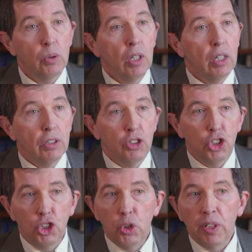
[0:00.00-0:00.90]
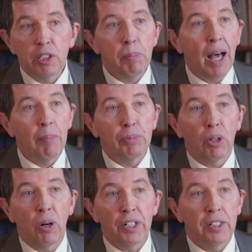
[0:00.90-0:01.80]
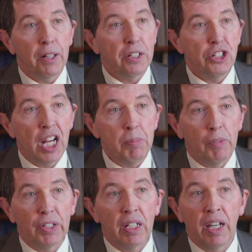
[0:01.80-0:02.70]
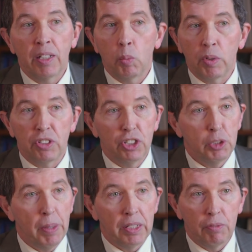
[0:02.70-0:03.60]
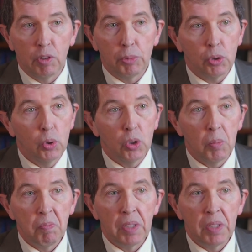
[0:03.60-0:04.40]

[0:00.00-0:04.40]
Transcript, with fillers: who chewed his Pop Tart into the shape of a gun and was suspended from school.